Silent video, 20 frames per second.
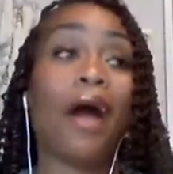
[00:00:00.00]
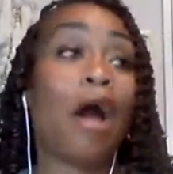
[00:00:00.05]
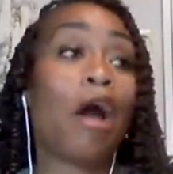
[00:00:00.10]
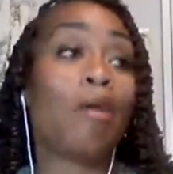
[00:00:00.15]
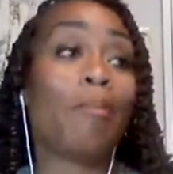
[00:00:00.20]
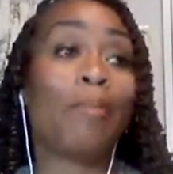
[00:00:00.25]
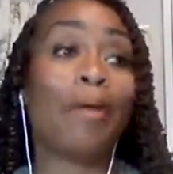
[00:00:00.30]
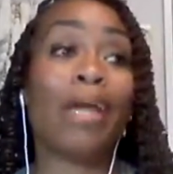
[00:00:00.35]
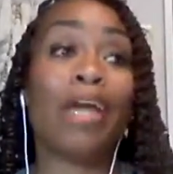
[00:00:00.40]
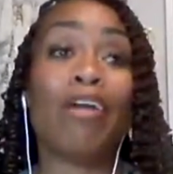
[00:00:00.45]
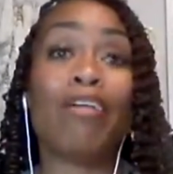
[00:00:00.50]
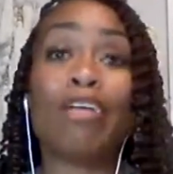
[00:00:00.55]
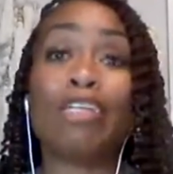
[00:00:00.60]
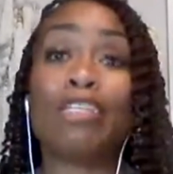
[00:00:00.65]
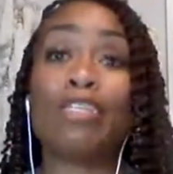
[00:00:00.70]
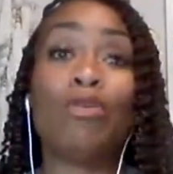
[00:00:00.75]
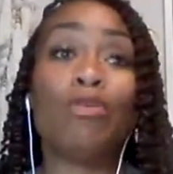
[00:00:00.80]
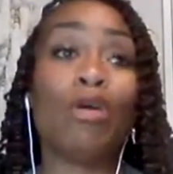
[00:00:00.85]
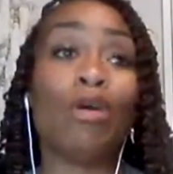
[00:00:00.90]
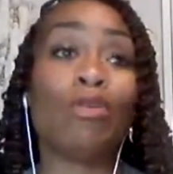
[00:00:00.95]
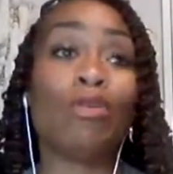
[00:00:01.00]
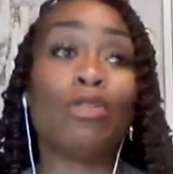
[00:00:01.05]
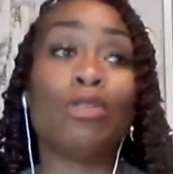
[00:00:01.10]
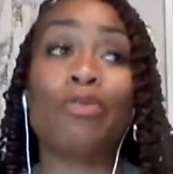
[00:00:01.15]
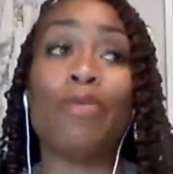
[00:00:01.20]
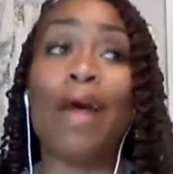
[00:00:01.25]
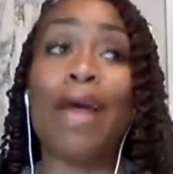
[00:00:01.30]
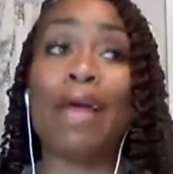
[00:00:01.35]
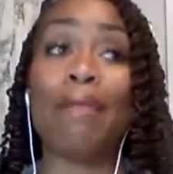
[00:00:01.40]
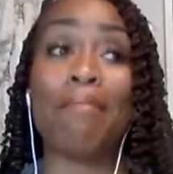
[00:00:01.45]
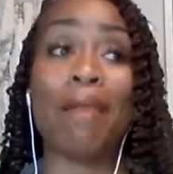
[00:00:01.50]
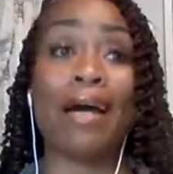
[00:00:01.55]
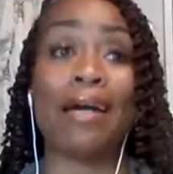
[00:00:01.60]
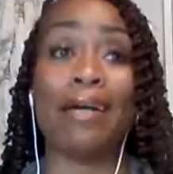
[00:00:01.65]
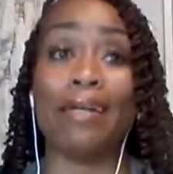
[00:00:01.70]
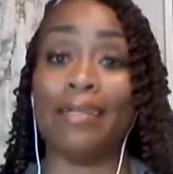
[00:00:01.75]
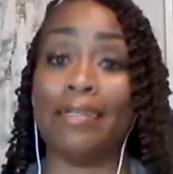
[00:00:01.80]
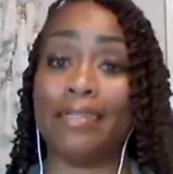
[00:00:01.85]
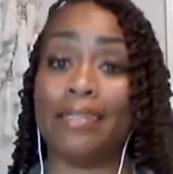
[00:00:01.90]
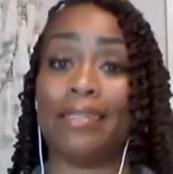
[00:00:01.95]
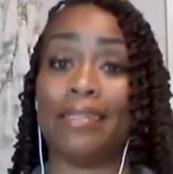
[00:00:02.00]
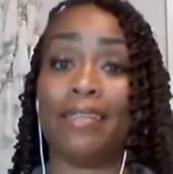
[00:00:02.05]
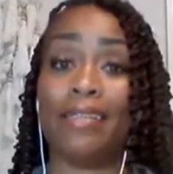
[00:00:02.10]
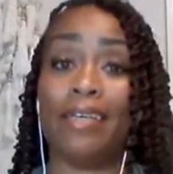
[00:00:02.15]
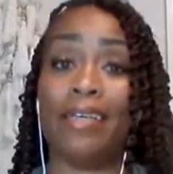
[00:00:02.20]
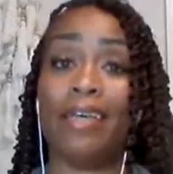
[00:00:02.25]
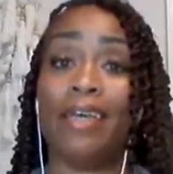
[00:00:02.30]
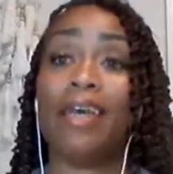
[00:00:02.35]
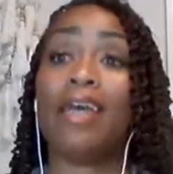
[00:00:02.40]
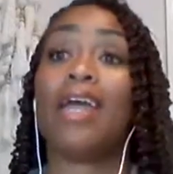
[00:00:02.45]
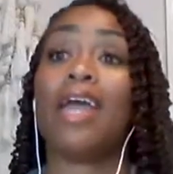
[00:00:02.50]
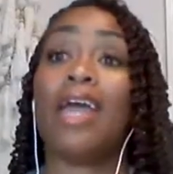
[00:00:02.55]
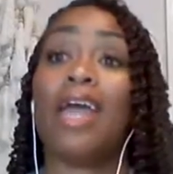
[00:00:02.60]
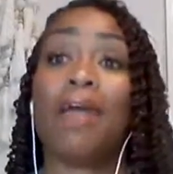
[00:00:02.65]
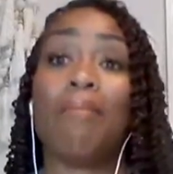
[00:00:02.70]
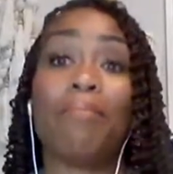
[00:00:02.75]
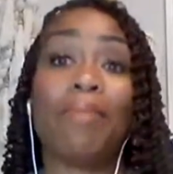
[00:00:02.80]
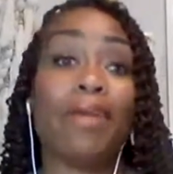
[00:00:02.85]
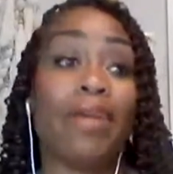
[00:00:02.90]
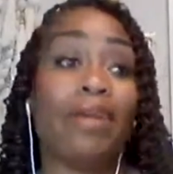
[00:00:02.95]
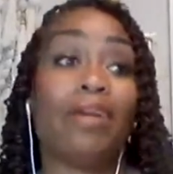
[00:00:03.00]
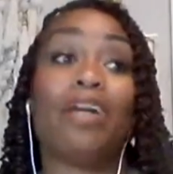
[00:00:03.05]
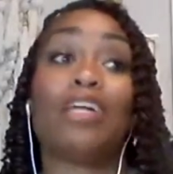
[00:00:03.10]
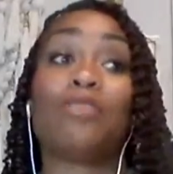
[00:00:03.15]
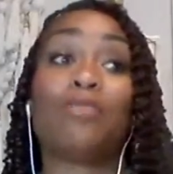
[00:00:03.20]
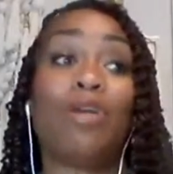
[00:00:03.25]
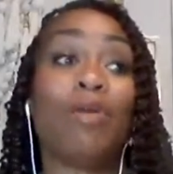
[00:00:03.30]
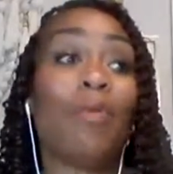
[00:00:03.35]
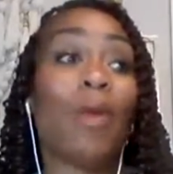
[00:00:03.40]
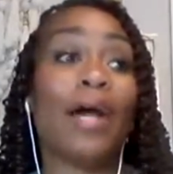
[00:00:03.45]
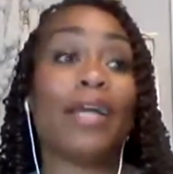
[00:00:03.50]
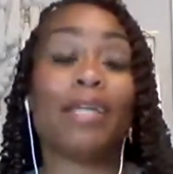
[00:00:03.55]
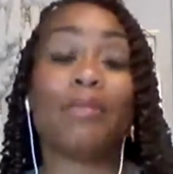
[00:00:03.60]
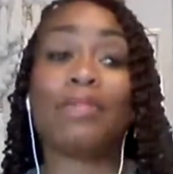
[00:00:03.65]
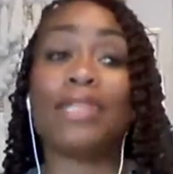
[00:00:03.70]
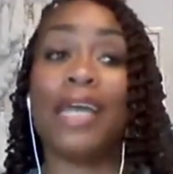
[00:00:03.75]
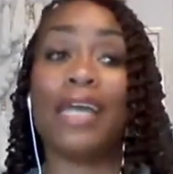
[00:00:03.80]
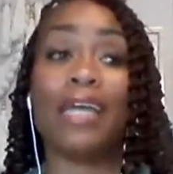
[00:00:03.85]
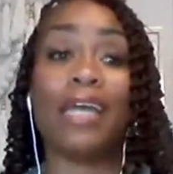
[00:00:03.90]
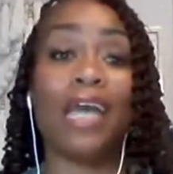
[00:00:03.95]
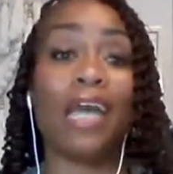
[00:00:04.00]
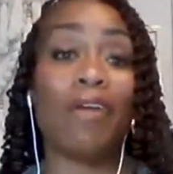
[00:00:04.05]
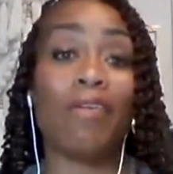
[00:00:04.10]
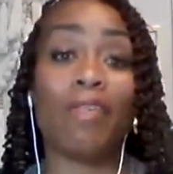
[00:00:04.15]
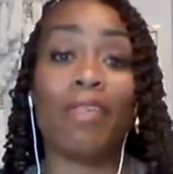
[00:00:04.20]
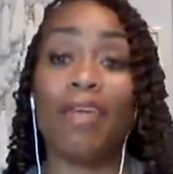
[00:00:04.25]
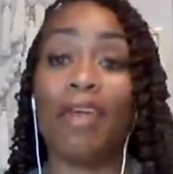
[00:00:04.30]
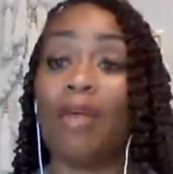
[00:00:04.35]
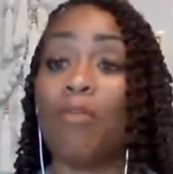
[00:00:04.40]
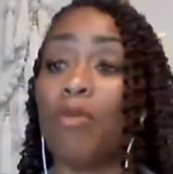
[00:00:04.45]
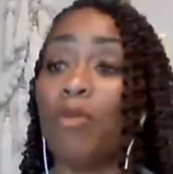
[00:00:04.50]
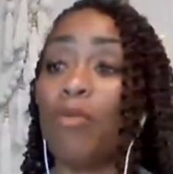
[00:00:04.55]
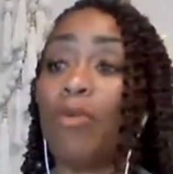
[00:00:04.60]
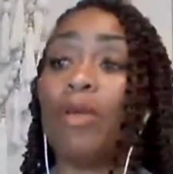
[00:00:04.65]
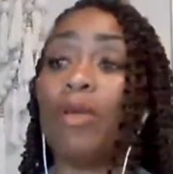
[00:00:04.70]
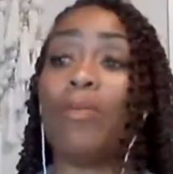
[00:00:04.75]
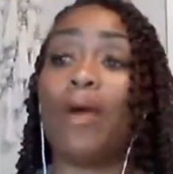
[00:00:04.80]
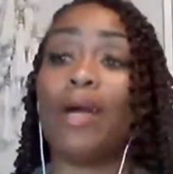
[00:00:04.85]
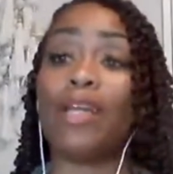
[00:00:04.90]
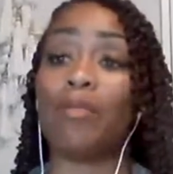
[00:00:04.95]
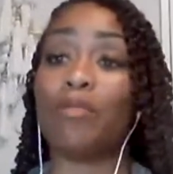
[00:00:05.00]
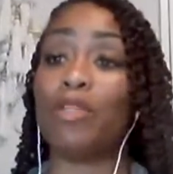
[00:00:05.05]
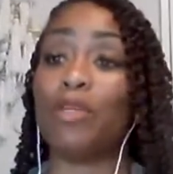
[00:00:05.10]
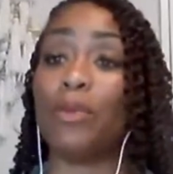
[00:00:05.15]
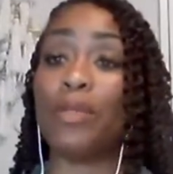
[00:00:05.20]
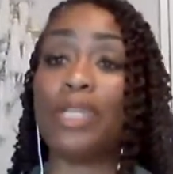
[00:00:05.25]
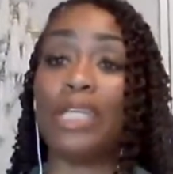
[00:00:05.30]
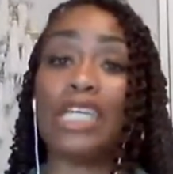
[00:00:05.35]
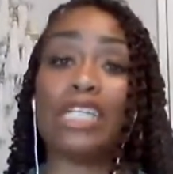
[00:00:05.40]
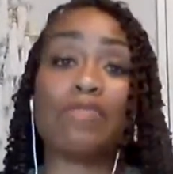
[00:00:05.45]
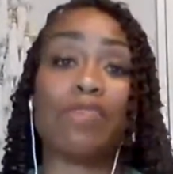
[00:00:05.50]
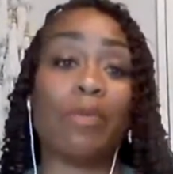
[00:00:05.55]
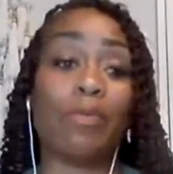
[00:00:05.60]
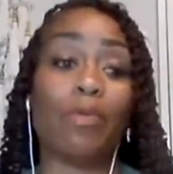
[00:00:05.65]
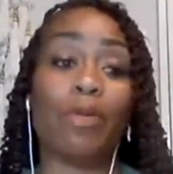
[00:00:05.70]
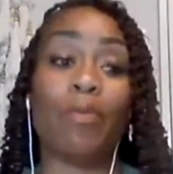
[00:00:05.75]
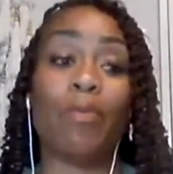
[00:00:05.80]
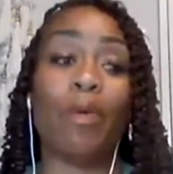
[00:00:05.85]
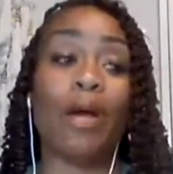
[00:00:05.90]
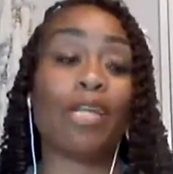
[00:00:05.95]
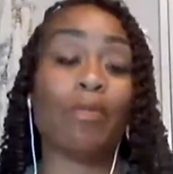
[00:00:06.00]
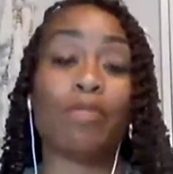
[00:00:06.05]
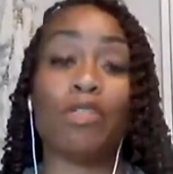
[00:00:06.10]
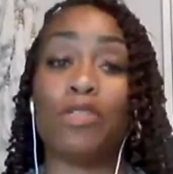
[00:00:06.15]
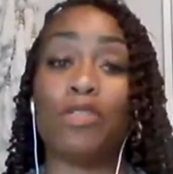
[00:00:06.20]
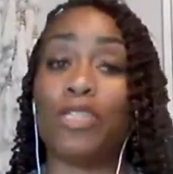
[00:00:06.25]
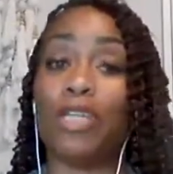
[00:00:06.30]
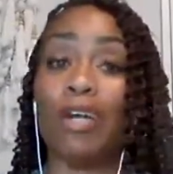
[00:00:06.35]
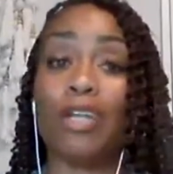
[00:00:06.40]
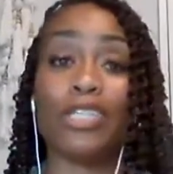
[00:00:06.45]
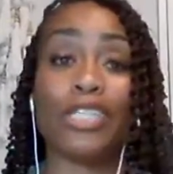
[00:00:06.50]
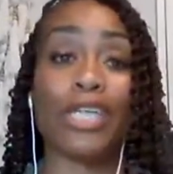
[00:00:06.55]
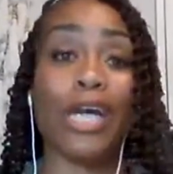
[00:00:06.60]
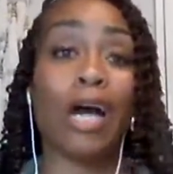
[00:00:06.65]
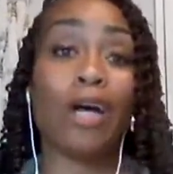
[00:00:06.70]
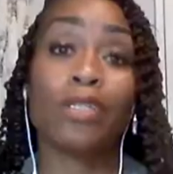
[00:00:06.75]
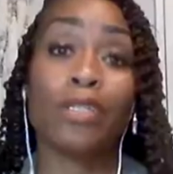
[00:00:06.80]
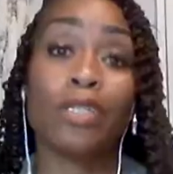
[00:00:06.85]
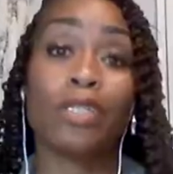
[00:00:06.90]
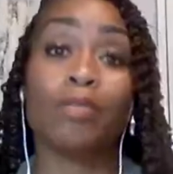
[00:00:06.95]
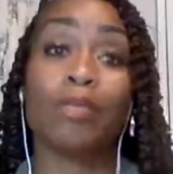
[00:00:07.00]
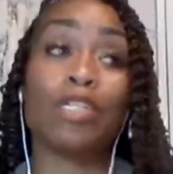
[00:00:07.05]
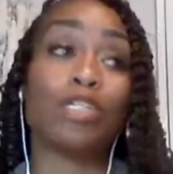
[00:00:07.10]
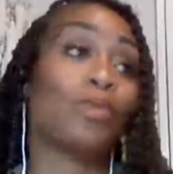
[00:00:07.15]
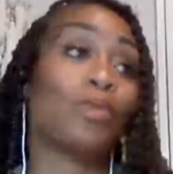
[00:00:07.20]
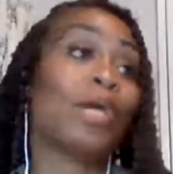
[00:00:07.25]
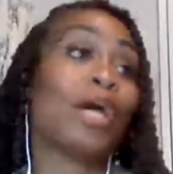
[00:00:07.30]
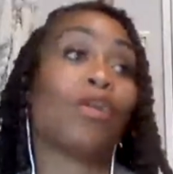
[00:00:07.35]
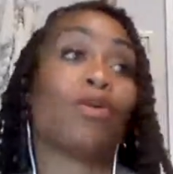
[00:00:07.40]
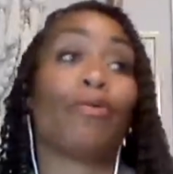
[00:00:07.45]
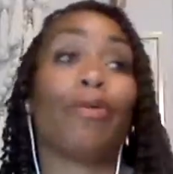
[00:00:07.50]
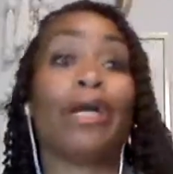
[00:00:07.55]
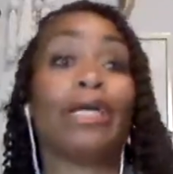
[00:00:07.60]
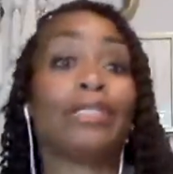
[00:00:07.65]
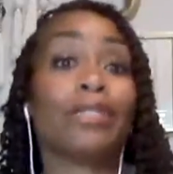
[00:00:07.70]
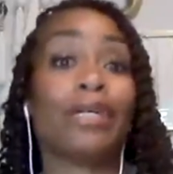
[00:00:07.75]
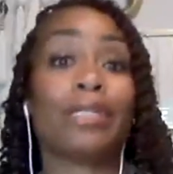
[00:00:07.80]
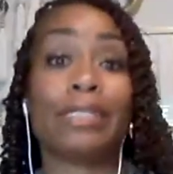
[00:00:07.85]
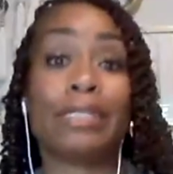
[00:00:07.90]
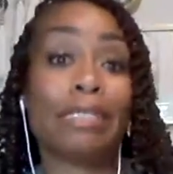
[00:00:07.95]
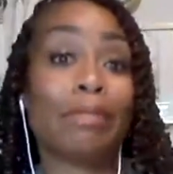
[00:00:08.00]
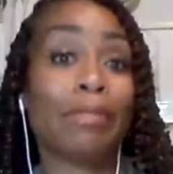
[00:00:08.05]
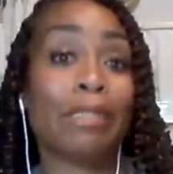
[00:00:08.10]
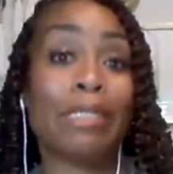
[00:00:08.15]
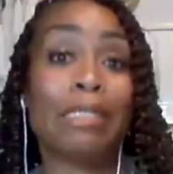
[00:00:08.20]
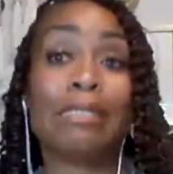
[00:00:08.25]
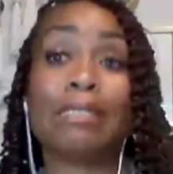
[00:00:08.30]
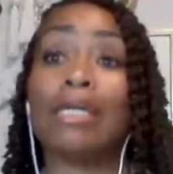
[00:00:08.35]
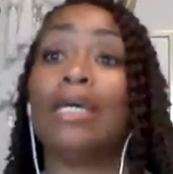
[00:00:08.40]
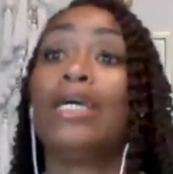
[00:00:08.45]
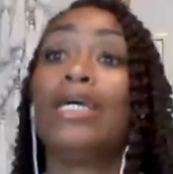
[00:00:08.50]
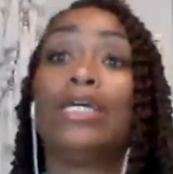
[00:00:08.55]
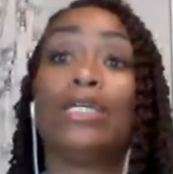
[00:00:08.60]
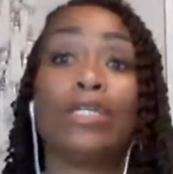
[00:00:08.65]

Our parents who don't do right by us, and because we wind up taking care of them, or we wind up doing things, and we wind up losing our childhood because we got to raise our siblings,